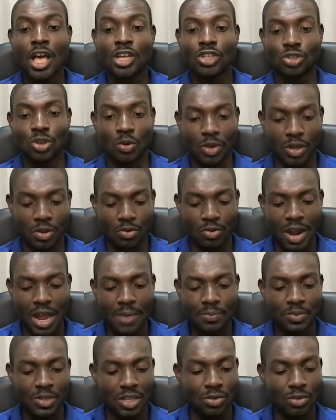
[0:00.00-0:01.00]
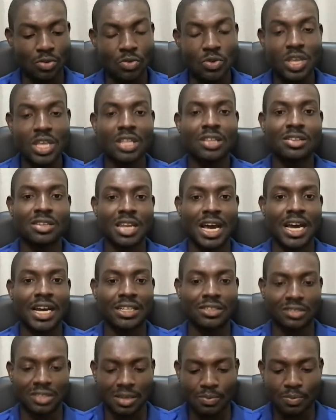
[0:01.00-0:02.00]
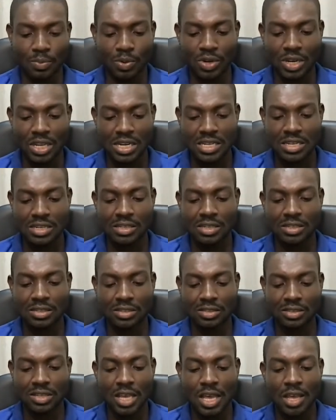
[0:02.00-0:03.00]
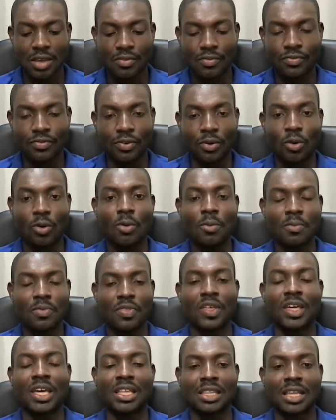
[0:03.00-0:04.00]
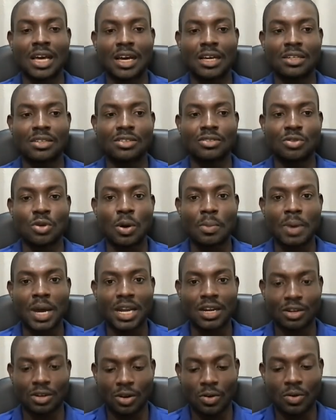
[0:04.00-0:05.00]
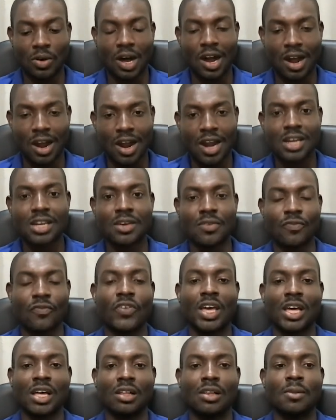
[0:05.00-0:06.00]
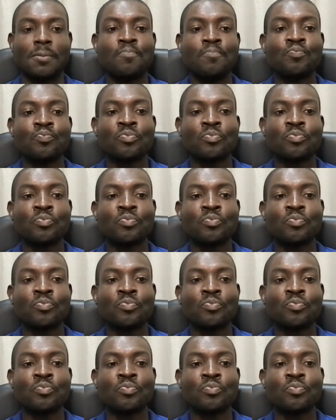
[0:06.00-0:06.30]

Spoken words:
so we wrapped it real nice and put it in this foam thing that no matter how hard it fell,